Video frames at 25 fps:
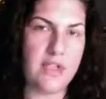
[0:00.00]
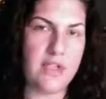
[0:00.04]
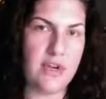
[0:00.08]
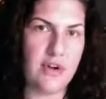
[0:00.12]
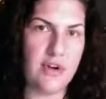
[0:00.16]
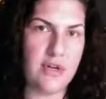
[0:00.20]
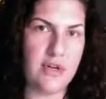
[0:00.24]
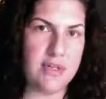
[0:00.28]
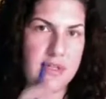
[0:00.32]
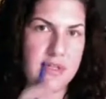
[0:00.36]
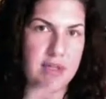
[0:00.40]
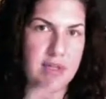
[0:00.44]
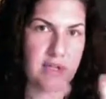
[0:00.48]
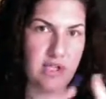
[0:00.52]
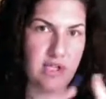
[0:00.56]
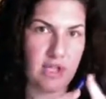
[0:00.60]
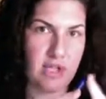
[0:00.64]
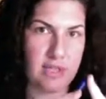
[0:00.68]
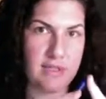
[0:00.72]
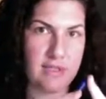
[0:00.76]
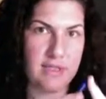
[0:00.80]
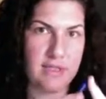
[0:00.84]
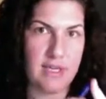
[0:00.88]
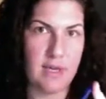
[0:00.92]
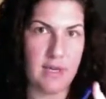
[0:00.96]
and Uranus
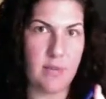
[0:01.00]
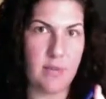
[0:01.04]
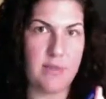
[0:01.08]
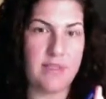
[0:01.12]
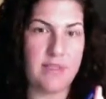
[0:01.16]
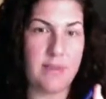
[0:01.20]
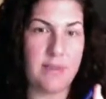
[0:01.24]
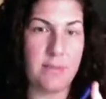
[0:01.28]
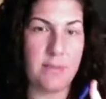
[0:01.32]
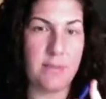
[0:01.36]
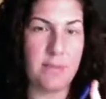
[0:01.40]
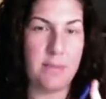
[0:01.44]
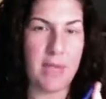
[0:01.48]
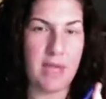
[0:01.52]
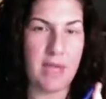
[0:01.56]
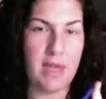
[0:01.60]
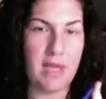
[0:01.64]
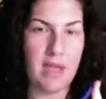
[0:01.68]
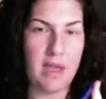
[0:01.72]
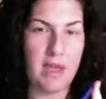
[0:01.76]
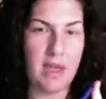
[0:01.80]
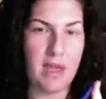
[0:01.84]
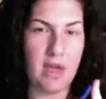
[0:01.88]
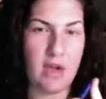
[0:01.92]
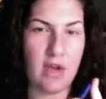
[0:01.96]
conjuncting was a
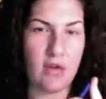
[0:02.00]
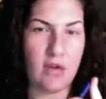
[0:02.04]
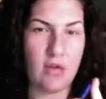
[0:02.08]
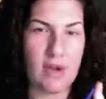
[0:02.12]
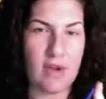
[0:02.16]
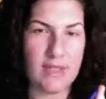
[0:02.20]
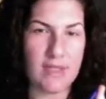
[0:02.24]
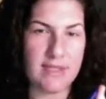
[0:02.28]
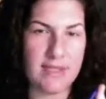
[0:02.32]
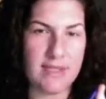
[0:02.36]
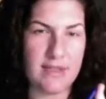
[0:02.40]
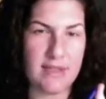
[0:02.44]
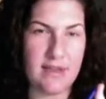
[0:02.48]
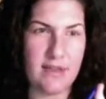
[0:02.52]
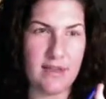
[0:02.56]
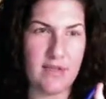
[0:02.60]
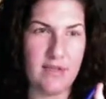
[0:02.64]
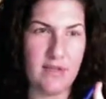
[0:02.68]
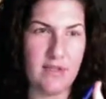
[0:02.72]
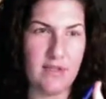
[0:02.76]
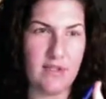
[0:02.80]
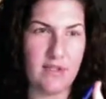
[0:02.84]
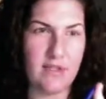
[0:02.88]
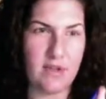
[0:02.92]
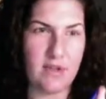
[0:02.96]
big,
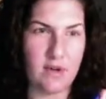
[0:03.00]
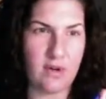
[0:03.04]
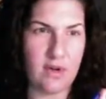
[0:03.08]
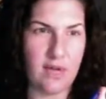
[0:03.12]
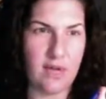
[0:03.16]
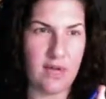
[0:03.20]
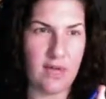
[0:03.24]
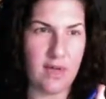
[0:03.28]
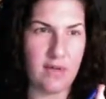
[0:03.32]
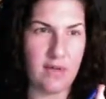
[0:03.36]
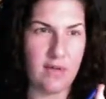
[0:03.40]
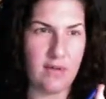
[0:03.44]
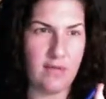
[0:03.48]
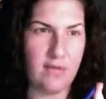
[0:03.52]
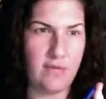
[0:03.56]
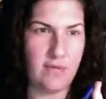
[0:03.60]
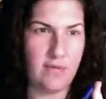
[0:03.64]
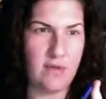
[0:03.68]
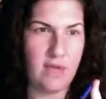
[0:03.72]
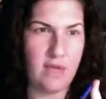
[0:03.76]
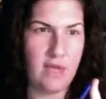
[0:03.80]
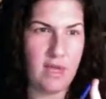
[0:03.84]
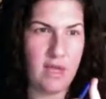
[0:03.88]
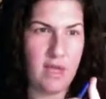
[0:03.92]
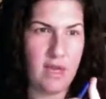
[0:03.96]
aggressive, assertive,
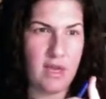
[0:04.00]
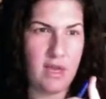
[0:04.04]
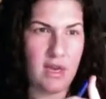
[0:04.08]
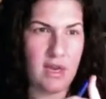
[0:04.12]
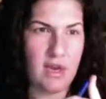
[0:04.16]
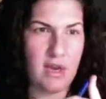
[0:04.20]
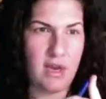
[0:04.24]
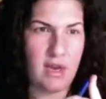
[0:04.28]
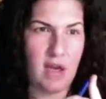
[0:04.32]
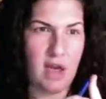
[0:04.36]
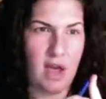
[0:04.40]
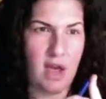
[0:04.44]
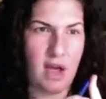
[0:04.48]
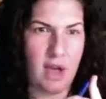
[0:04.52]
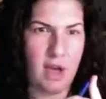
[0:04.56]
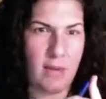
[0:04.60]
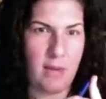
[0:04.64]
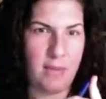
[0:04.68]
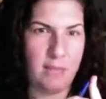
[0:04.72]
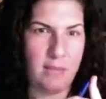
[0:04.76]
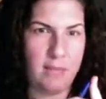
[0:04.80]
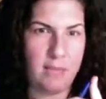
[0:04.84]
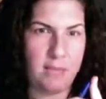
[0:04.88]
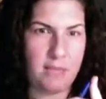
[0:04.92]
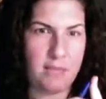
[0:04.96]

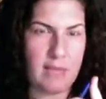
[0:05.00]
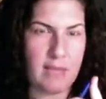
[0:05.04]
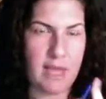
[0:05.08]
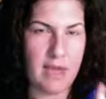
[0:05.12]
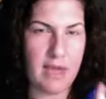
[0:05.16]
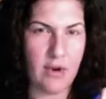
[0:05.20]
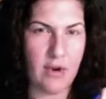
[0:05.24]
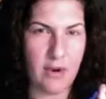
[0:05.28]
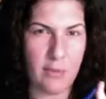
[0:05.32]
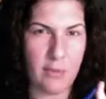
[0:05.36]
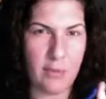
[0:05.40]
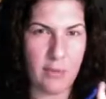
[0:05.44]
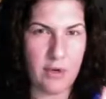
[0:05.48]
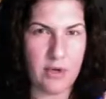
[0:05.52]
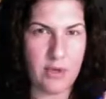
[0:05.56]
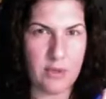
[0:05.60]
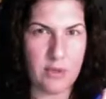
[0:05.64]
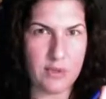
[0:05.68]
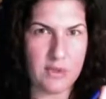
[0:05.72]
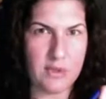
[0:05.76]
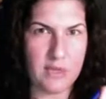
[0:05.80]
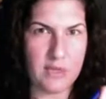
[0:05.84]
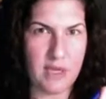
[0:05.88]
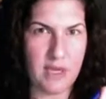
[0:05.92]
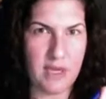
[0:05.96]

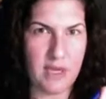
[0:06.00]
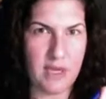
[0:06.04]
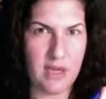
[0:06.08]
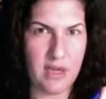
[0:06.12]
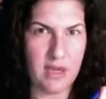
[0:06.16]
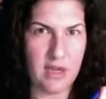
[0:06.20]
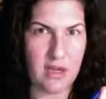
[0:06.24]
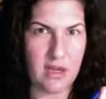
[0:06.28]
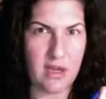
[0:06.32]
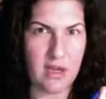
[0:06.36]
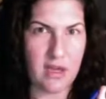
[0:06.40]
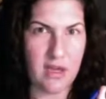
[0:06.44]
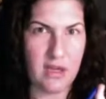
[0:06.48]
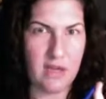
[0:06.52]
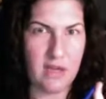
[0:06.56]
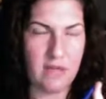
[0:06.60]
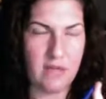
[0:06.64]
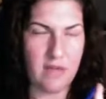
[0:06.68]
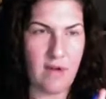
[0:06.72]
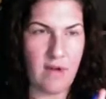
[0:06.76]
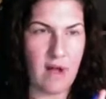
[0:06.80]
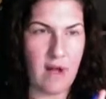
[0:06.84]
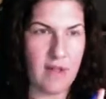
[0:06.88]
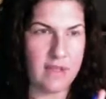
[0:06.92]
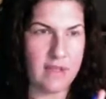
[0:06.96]
anger-producing,
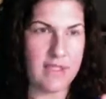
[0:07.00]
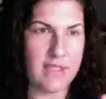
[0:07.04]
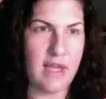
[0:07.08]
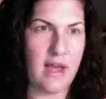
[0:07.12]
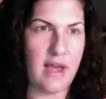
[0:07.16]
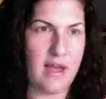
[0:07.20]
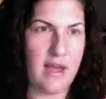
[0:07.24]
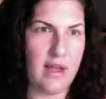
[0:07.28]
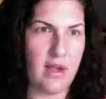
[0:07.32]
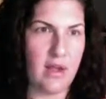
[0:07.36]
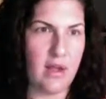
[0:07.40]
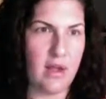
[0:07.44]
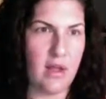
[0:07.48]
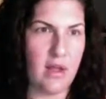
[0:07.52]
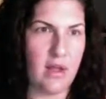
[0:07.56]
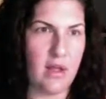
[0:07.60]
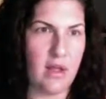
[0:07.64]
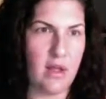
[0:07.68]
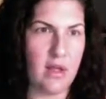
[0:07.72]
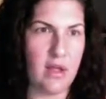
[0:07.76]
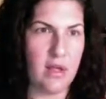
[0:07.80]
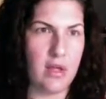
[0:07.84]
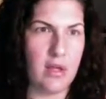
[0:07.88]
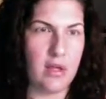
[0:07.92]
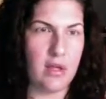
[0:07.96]

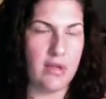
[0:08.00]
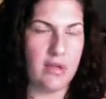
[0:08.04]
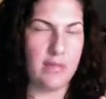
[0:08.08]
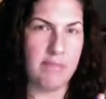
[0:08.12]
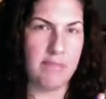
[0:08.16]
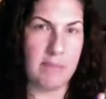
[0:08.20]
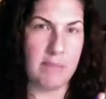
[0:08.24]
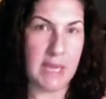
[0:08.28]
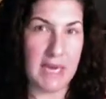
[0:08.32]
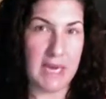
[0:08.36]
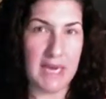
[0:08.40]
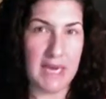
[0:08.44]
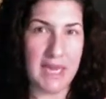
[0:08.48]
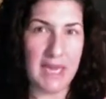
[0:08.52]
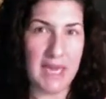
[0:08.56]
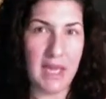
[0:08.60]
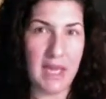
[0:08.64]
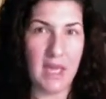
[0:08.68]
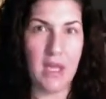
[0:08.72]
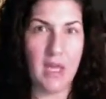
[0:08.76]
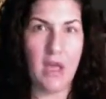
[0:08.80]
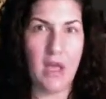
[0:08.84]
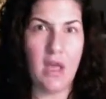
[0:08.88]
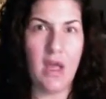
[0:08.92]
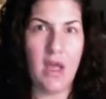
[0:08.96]
volatile
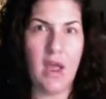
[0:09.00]
meeting.